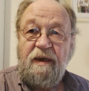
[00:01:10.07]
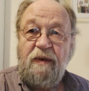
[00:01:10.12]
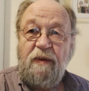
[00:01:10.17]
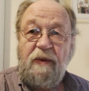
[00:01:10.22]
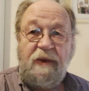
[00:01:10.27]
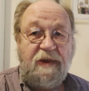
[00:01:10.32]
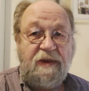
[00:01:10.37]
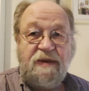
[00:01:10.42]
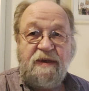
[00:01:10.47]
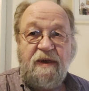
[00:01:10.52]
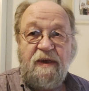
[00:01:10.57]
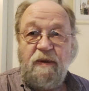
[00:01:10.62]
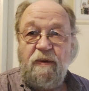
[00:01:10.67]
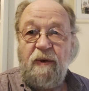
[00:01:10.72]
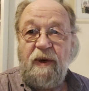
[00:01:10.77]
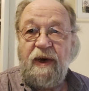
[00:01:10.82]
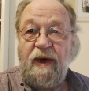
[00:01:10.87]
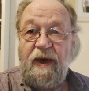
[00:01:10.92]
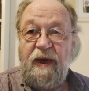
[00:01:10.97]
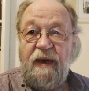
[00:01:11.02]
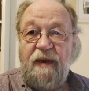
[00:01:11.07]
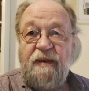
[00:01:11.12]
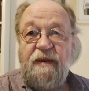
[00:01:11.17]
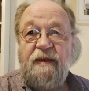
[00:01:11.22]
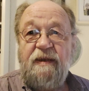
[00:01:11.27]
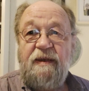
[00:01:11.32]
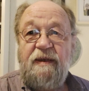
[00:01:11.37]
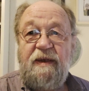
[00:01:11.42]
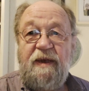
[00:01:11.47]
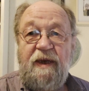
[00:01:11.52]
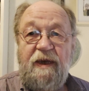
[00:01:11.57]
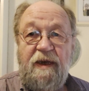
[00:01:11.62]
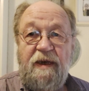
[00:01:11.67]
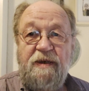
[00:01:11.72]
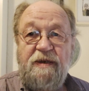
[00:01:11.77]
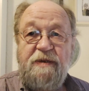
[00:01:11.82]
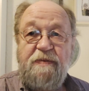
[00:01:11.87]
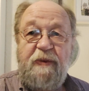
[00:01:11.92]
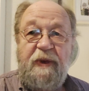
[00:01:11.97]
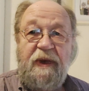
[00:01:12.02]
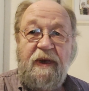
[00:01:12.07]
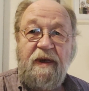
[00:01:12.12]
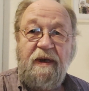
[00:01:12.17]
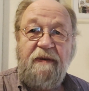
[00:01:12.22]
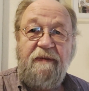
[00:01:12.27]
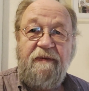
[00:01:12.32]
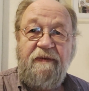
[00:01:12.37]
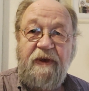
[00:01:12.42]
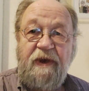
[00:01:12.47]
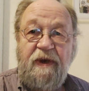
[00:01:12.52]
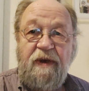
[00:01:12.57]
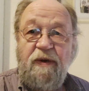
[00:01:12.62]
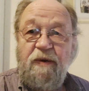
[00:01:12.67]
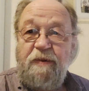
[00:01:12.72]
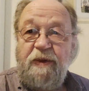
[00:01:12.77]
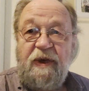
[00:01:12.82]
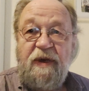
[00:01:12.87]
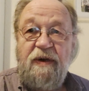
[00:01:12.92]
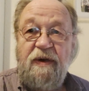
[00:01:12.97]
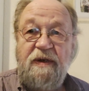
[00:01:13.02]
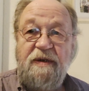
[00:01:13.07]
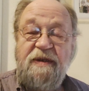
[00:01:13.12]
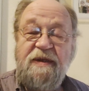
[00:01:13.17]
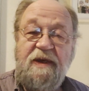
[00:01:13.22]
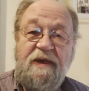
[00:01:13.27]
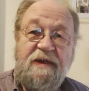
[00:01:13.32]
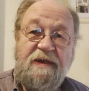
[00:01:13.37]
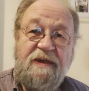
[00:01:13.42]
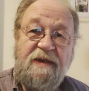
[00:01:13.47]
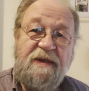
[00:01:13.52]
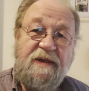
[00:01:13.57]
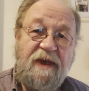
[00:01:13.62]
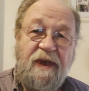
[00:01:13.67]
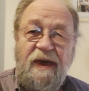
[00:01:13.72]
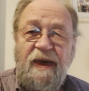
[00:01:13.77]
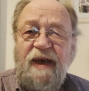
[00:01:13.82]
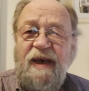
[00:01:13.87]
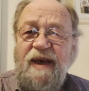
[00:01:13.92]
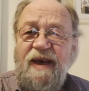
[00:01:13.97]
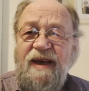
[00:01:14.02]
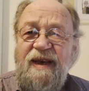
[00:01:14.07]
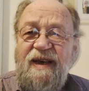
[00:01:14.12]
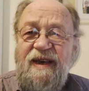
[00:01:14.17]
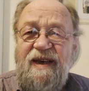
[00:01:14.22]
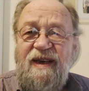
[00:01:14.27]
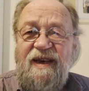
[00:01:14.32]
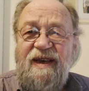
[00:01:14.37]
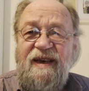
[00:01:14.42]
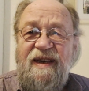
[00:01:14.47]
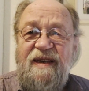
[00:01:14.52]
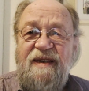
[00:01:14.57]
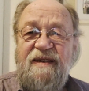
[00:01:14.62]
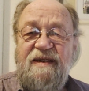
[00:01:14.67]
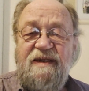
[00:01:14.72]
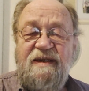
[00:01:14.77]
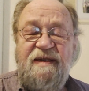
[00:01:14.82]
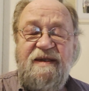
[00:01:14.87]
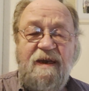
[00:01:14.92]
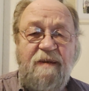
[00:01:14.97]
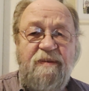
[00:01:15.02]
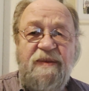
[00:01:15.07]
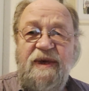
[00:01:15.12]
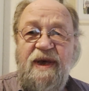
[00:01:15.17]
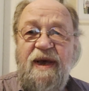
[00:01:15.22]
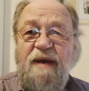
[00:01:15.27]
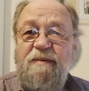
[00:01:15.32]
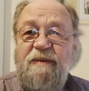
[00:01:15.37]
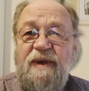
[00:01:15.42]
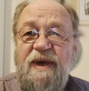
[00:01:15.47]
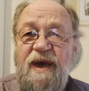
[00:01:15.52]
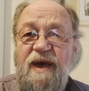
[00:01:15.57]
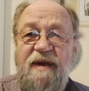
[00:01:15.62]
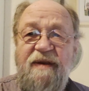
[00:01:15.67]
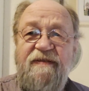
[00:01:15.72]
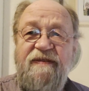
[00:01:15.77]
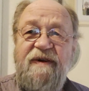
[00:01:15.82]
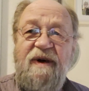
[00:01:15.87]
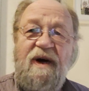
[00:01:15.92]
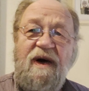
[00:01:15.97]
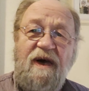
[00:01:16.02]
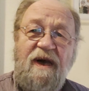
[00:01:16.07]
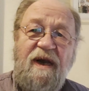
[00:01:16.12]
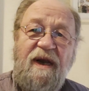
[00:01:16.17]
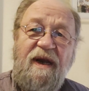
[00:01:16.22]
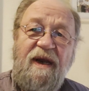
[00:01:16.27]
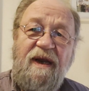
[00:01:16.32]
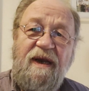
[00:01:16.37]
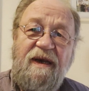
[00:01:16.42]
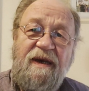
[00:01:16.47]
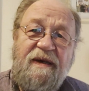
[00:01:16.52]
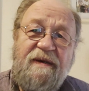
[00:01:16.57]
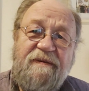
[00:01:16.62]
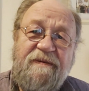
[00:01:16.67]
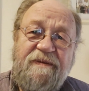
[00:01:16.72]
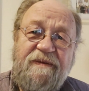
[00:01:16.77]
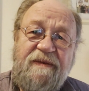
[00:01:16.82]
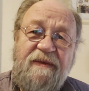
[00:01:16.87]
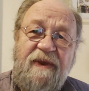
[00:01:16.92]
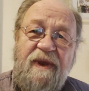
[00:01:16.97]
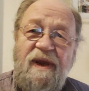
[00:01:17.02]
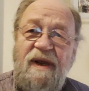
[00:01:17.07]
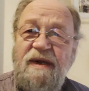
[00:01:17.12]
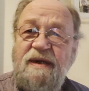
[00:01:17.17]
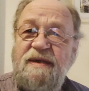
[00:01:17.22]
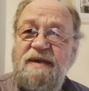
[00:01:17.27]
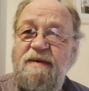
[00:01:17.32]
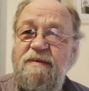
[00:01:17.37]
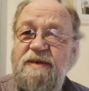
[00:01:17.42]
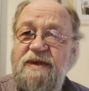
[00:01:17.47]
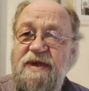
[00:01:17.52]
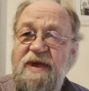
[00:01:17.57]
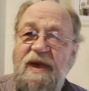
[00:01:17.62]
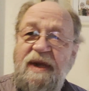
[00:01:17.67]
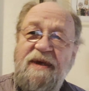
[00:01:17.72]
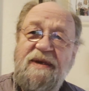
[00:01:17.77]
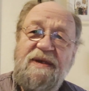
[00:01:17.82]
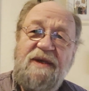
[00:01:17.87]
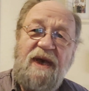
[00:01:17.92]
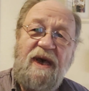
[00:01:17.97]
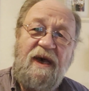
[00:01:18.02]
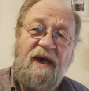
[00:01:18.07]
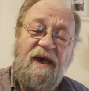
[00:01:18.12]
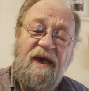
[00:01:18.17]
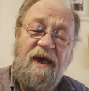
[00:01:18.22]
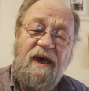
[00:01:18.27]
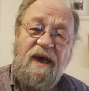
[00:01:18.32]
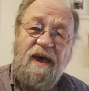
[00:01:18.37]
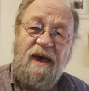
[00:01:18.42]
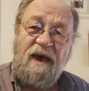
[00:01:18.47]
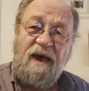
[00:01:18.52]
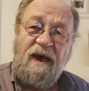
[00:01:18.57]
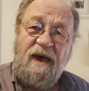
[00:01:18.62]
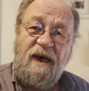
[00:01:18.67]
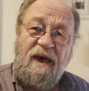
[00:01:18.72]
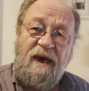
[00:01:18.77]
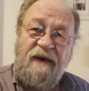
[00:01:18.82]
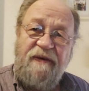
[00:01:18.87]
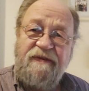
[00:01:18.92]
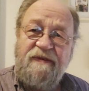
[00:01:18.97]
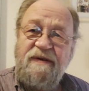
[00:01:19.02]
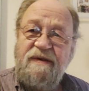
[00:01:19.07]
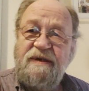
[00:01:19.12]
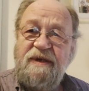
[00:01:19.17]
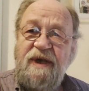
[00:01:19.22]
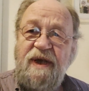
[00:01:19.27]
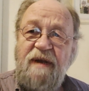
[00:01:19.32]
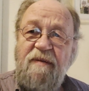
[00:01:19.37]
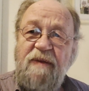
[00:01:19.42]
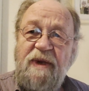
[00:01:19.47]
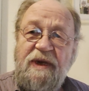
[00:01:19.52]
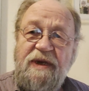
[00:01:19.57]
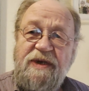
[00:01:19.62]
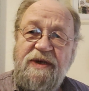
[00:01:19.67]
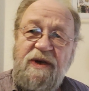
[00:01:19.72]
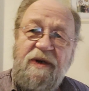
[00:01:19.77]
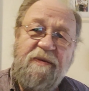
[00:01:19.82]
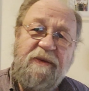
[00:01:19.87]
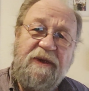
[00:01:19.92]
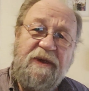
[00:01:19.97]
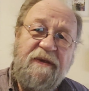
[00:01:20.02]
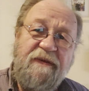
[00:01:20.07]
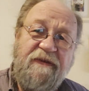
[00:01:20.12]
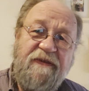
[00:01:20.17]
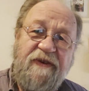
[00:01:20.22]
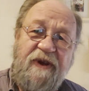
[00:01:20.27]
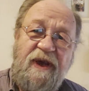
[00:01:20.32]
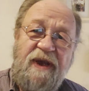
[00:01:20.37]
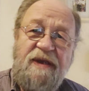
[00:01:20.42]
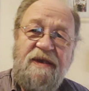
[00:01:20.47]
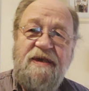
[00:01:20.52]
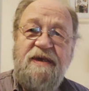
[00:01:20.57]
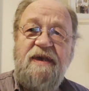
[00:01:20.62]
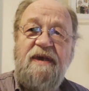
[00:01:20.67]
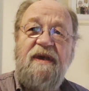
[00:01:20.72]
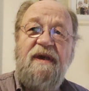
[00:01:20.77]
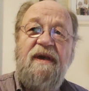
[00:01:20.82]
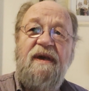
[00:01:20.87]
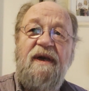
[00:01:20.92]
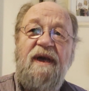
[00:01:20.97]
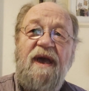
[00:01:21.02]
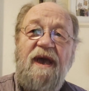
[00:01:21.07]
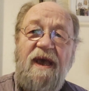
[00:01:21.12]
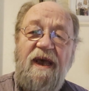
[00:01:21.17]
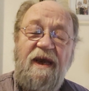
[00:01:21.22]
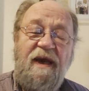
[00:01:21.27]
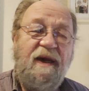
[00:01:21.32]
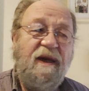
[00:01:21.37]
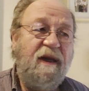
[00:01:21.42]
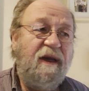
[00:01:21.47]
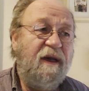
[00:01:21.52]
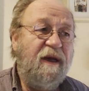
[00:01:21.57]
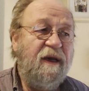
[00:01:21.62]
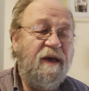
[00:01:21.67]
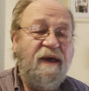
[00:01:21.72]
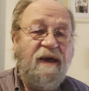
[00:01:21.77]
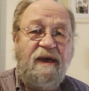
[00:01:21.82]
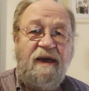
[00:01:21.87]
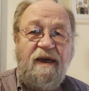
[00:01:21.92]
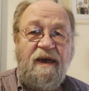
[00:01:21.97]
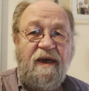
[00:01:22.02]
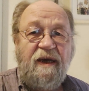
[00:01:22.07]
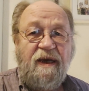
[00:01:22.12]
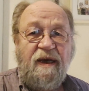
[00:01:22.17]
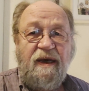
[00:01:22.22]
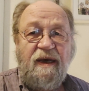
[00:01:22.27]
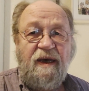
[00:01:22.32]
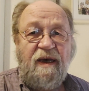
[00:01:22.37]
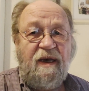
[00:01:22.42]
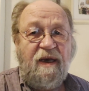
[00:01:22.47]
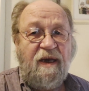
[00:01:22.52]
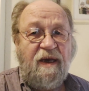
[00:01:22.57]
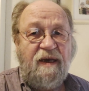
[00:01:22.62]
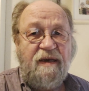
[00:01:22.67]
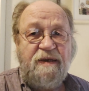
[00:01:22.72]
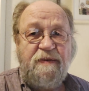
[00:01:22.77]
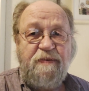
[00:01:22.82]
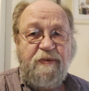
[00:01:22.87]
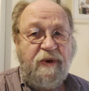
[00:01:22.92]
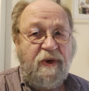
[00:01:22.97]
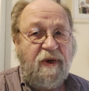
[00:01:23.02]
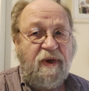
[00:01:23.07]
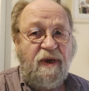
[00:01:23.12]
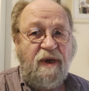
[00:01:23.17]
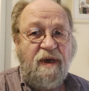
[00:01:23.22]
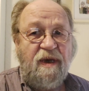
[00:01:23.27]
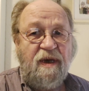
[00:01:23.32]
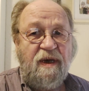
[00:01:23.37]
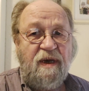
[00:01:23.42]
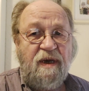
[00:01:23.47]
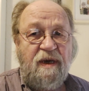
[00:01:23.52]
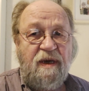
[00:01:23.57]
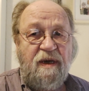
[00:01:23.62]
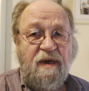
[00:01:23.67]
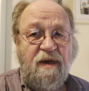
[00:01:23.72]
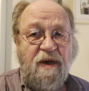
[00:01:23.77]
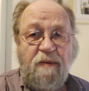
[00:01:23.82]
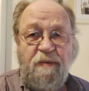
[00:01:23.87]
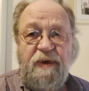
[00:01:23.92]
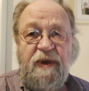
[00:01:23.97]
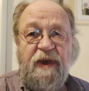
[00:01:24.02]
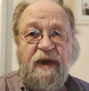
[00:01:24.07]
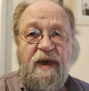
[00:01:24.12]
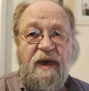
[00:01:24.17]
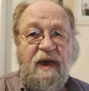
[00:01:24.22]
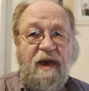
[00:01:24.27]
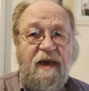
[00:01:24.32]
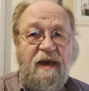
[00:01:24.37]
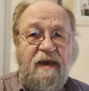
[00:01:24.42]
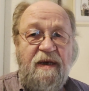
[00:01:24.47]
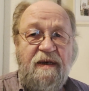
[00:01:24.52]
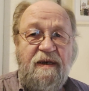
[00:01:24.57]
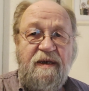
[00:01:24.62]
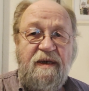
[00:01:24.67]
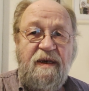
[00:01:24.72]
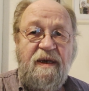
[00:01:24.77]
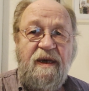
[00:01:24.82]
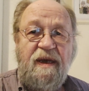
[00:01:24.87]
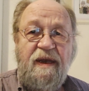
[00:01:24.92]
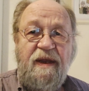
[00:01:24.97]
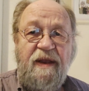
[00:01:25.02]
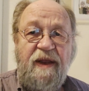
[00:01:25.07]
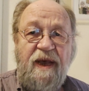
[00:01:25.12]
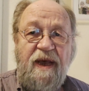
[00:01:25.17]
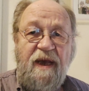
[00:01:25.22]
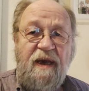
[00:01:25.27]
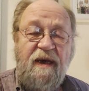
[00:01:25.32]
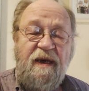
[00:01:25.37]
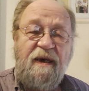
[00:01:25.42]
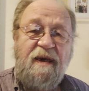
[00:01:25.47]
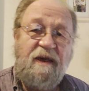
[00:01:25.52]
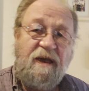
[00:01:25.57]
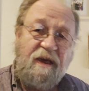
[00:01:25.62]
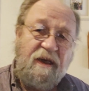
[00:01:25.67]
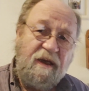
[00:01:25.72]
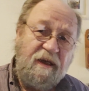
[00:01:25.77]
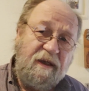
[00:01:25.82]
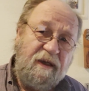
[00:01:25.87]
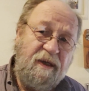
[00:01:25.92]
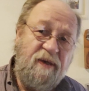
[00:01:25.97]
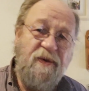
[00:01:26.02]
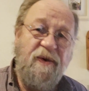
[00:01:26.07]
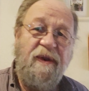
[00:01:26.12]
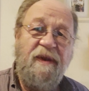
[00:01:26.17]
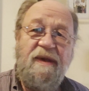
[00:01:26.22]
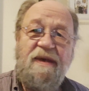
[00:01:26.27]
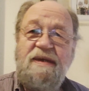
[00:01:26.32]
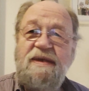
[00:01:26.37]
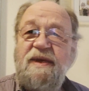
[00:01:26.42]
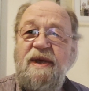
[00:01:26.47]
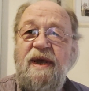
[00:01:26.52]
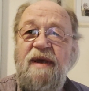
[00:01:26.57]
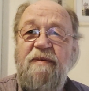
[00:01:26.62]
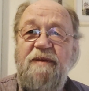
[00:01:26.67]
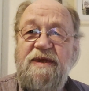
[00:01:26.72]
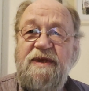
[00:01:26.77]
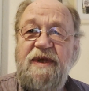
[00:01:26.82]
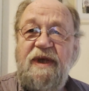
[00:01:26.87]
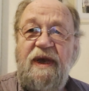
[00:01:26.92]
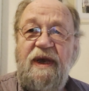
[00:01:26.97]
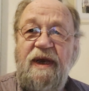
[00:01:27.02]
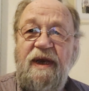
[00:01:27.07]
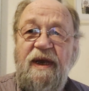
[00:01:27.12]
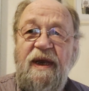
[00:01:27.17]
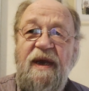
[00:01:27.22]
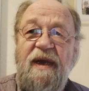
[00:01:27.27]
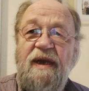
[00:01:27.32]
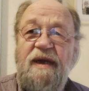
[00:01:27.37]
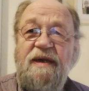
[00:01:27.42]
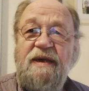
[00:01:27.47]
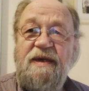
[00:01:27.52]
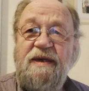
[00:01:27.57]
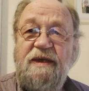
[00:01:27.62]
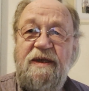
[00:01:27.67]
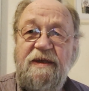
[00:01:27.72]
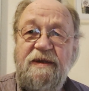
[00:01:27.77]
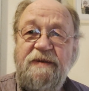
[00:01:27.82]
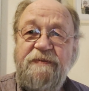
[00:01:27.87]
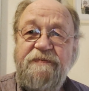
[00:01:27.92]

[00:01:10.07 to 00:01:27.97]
once in a while an English speaking video, because it's sometimes kind of hard. There are some things I have to tell my German friends here, and it is pretty complicated then doing the same thing in English,